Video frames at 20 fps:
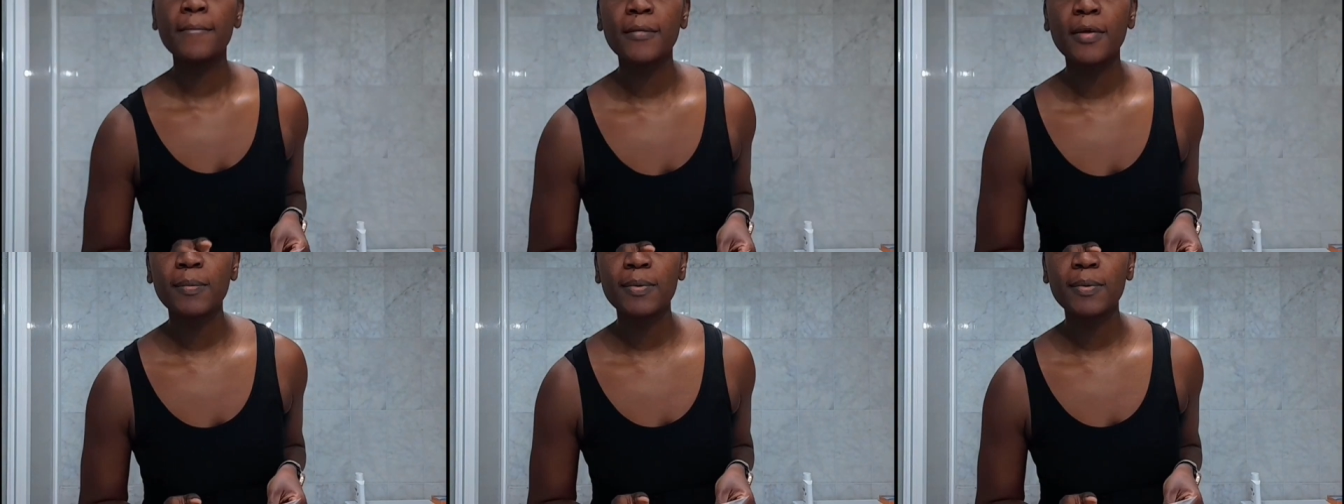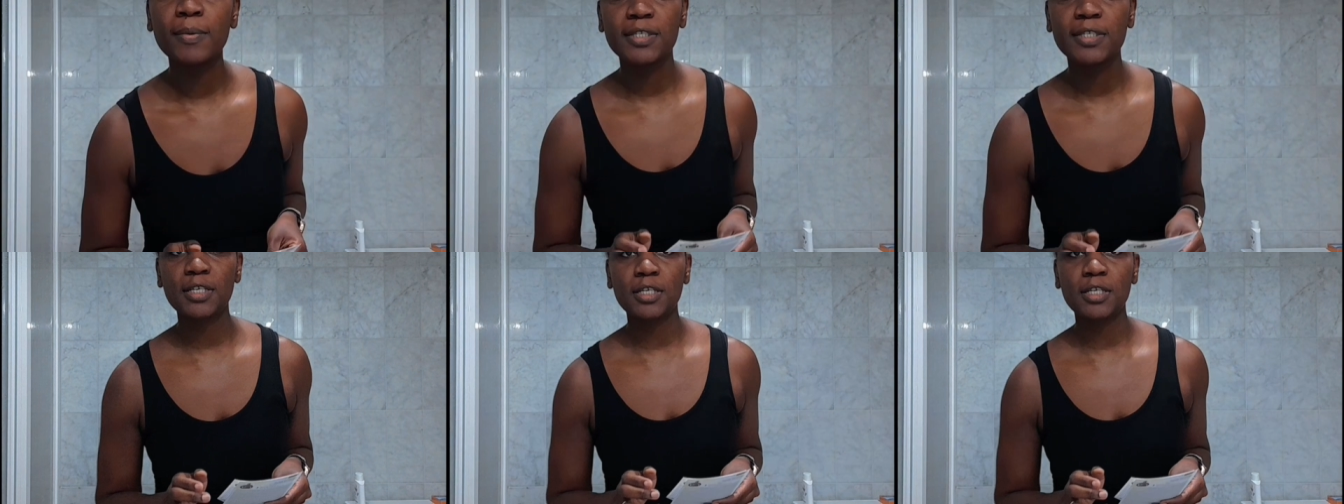Let me
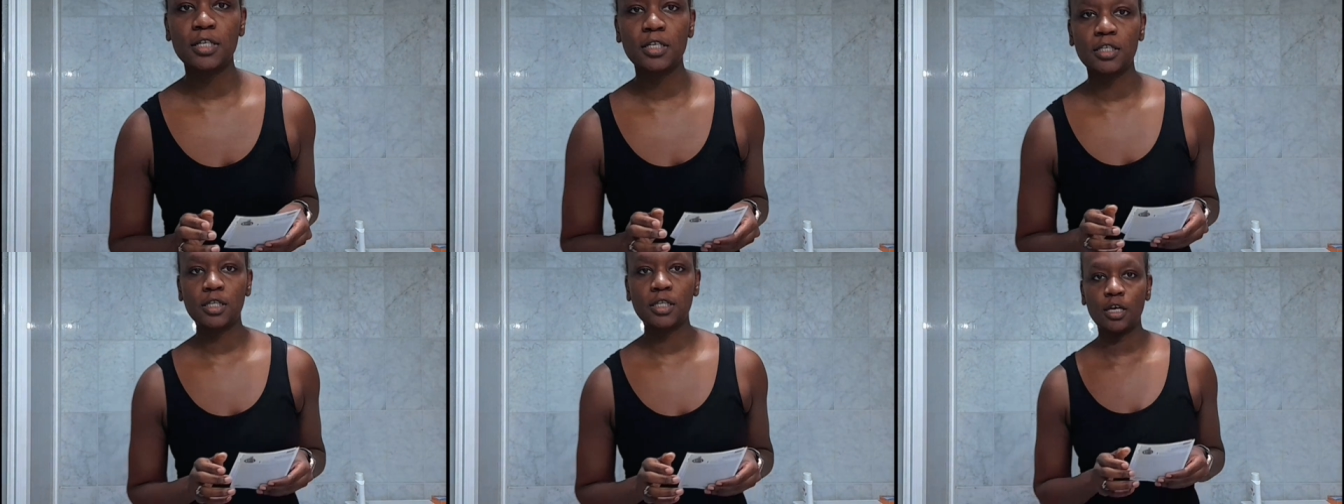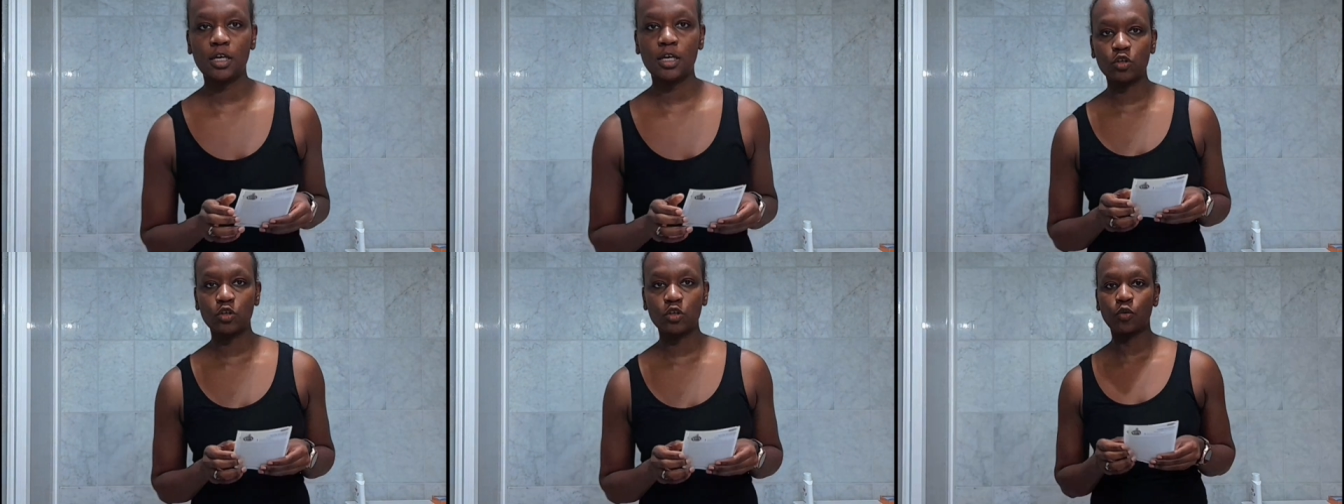see,
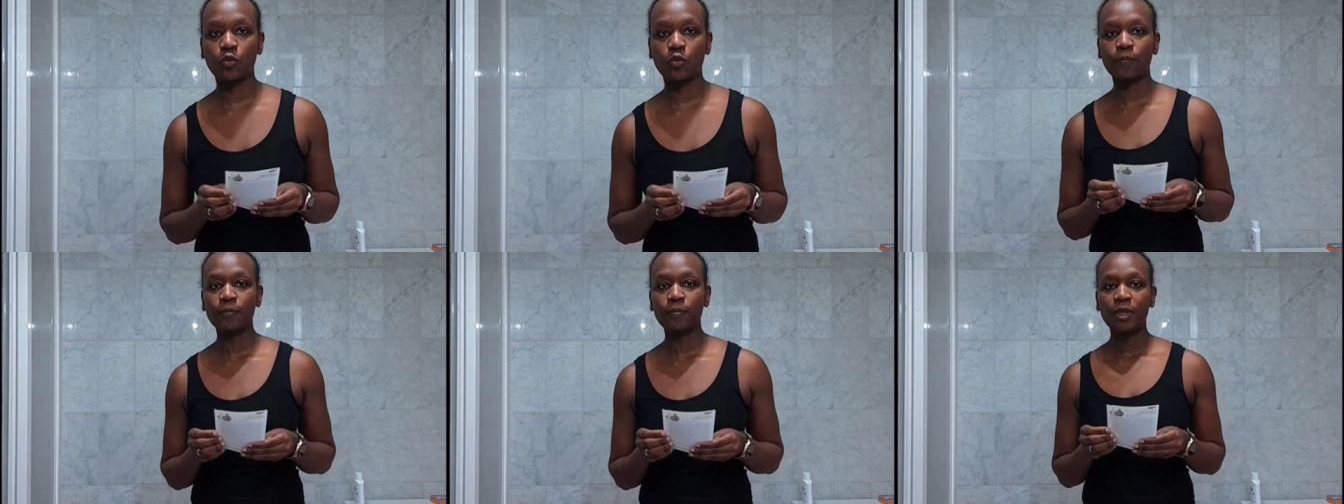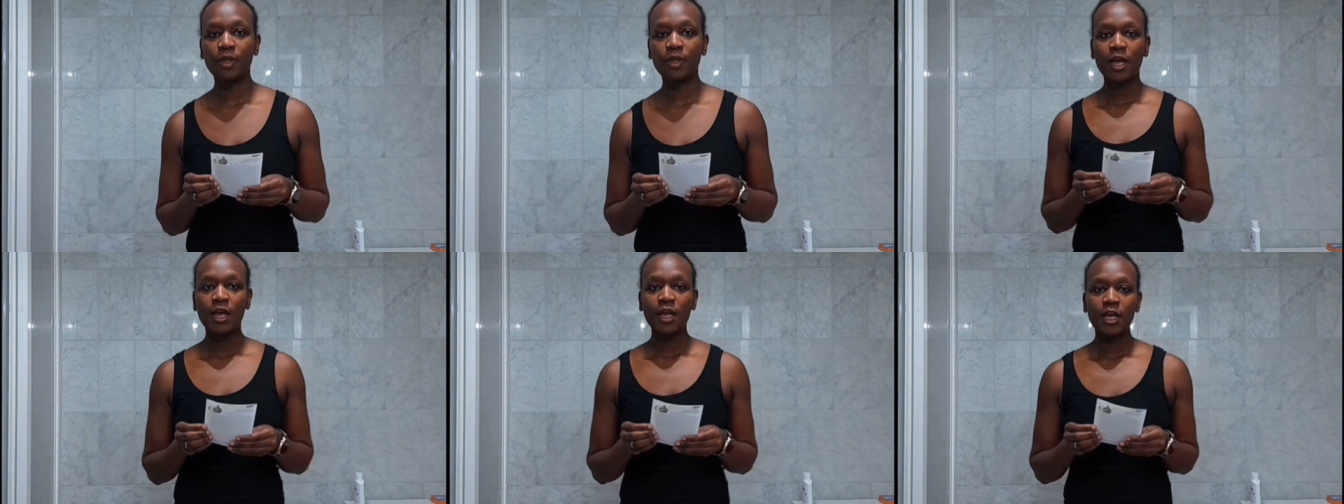there you go.
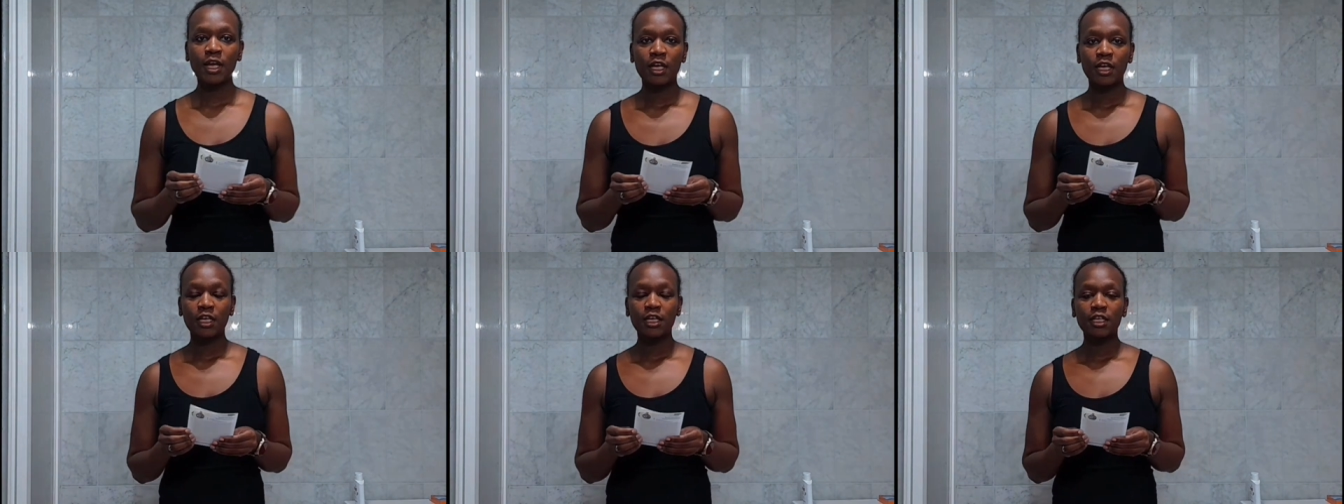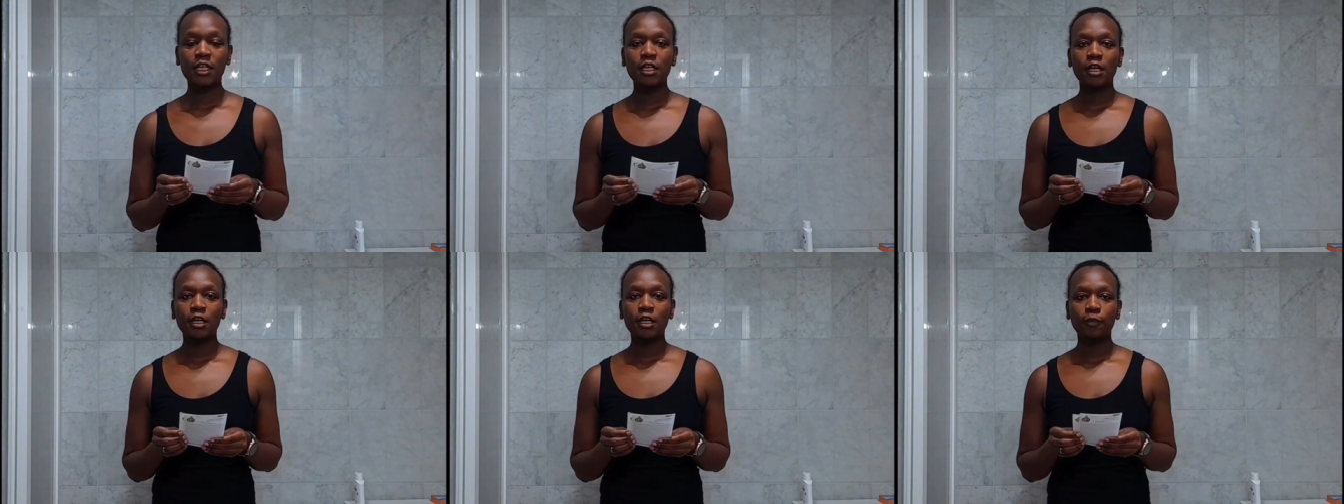
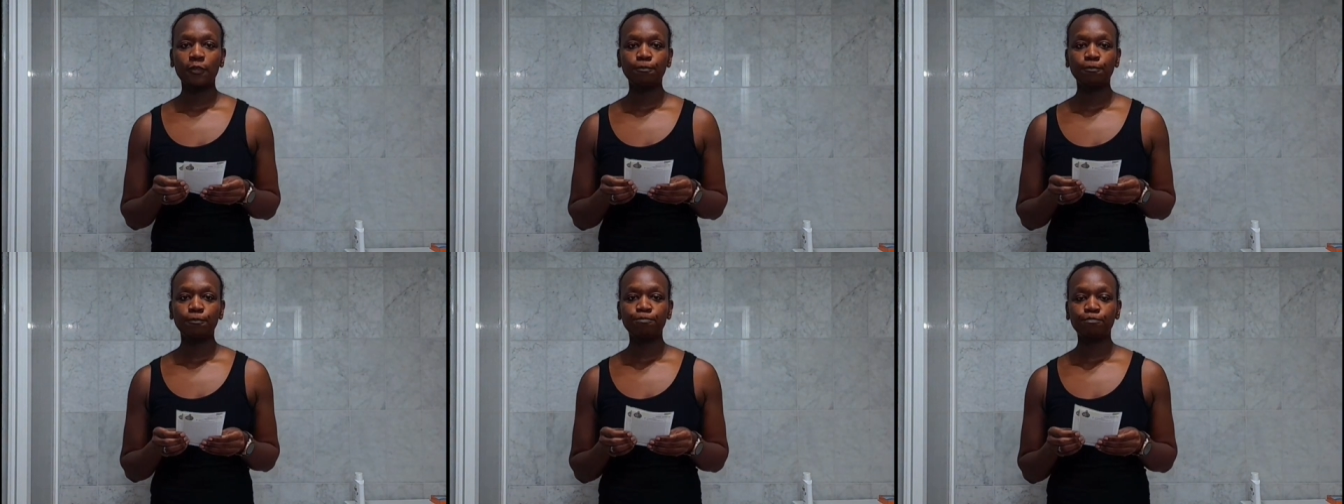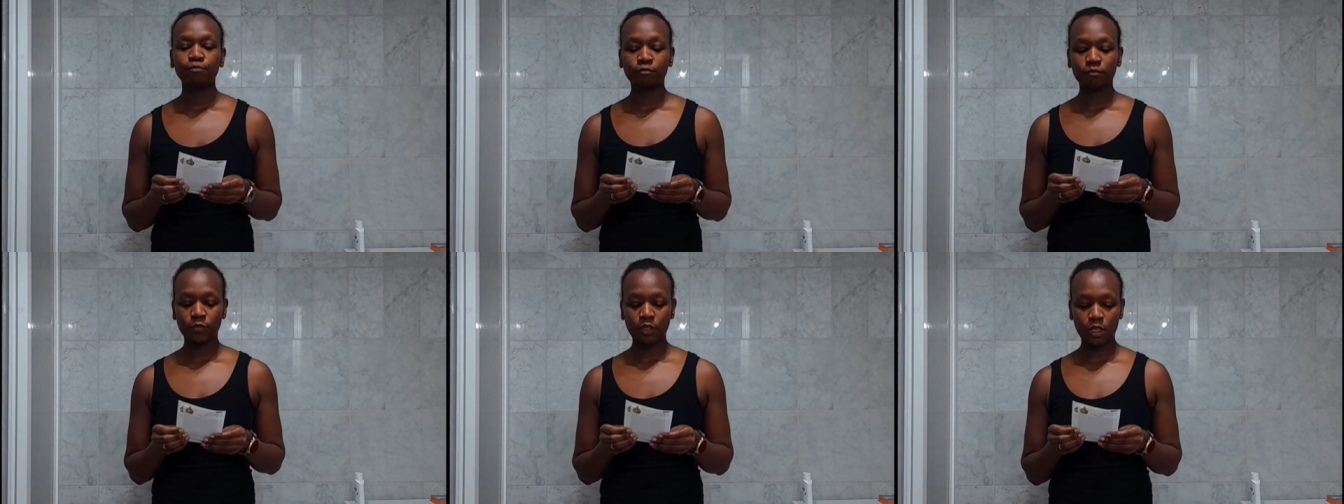In
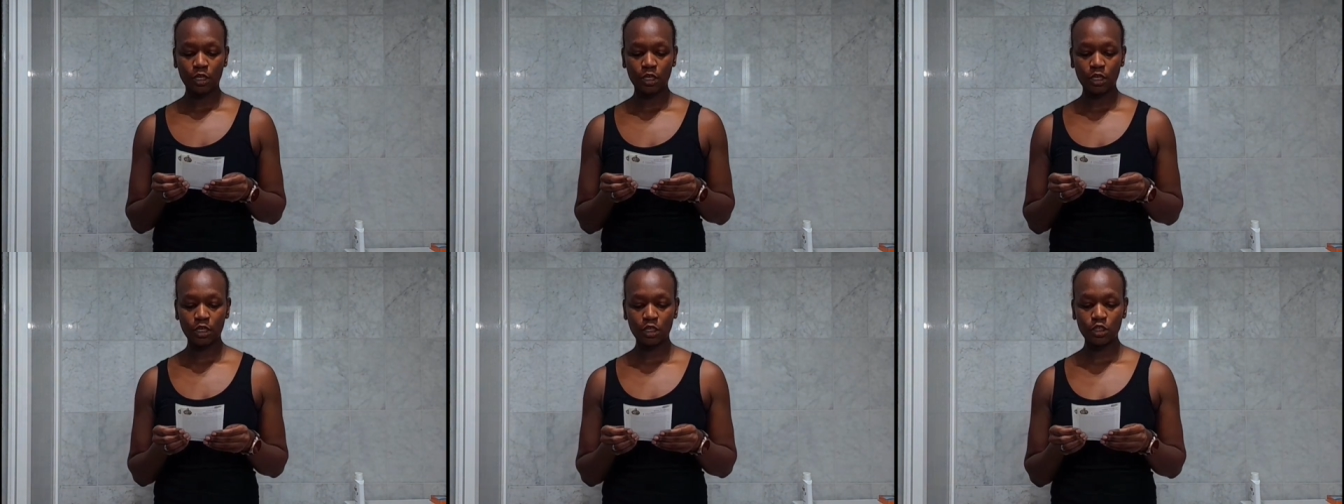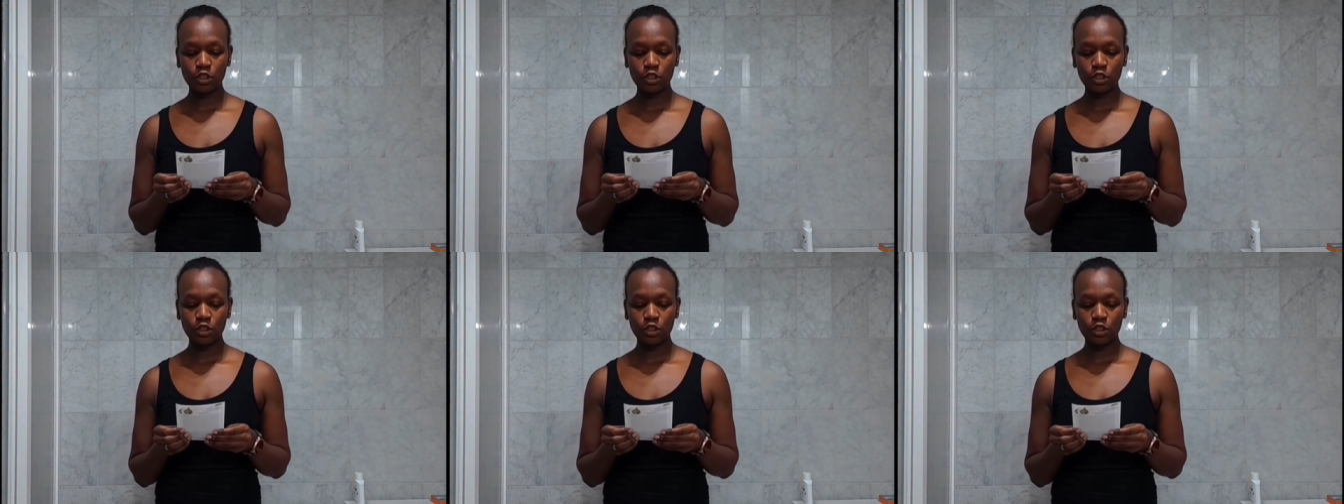um,